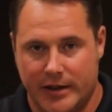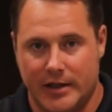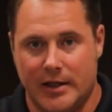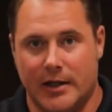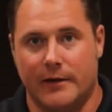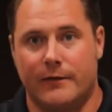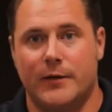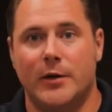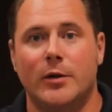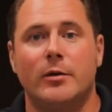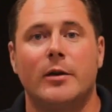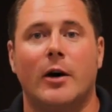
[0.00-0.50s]

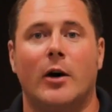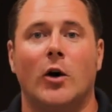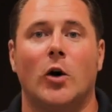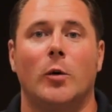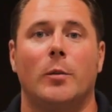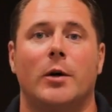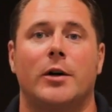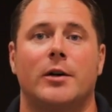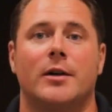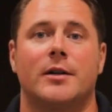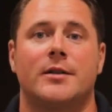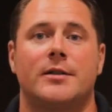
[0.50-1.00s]
If you, the
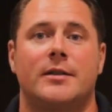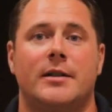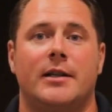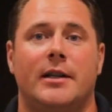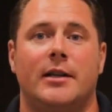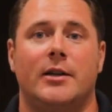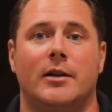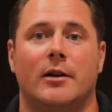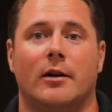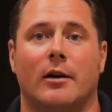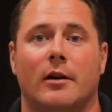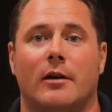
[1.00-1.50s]
homeowner,
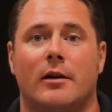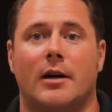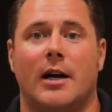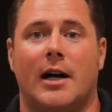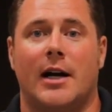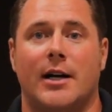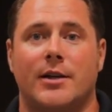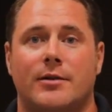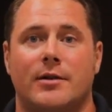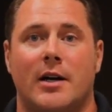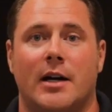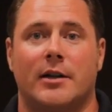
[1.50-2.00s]
see your
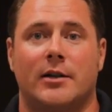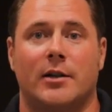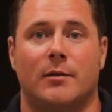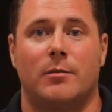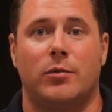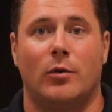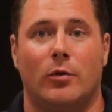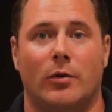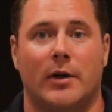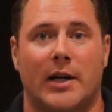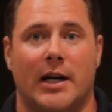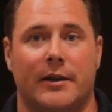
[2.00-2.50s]
contractor
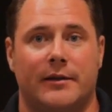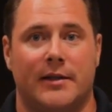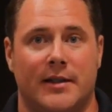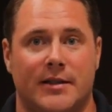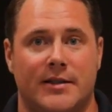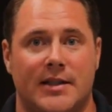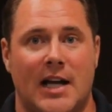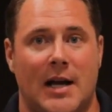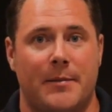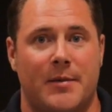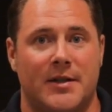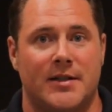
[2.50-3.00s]
pulling out
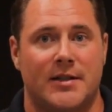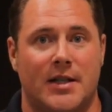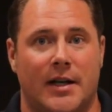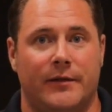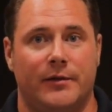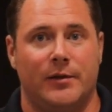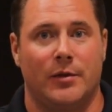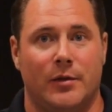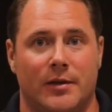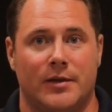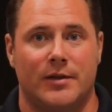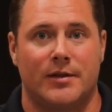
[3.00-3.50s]
this type of
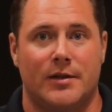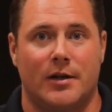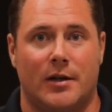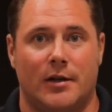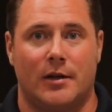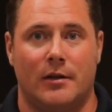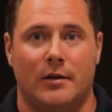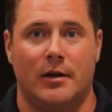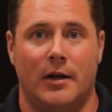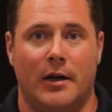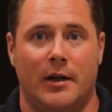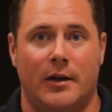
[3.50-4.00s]
stuff to
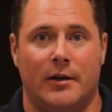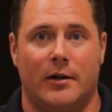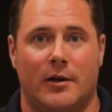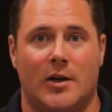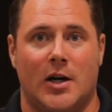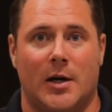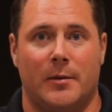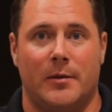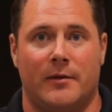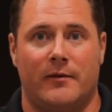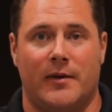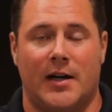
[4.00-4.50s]
install your
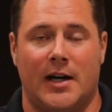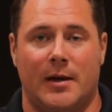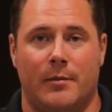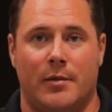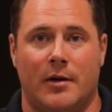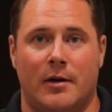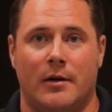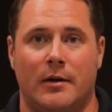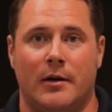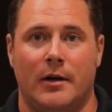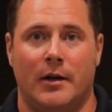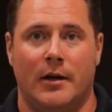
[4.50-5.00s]
carbon
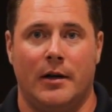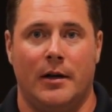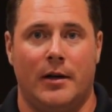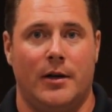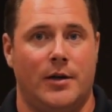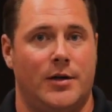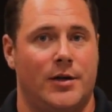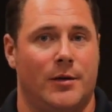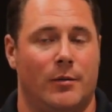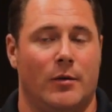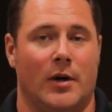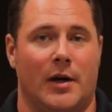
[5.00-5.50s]
fiber,
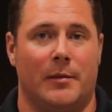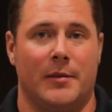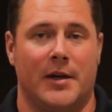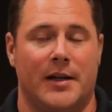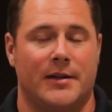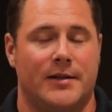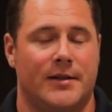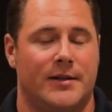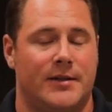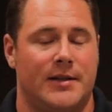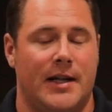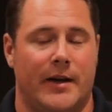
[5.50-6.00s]
you should run
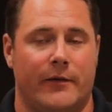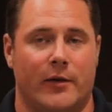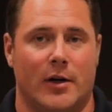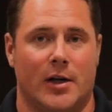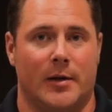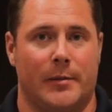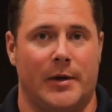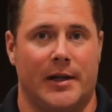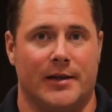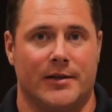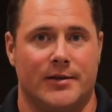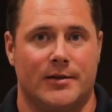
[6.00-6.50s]
because it's never
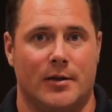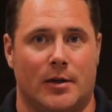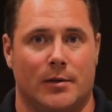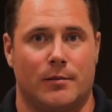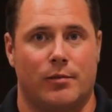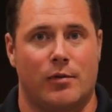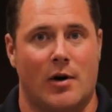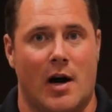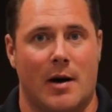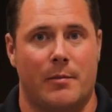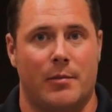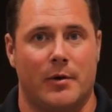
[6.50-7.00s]
going to be
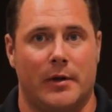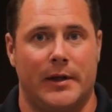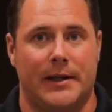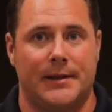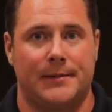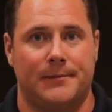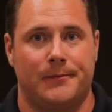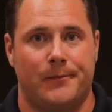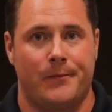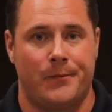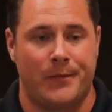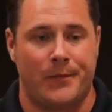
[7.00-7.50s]
installed properly.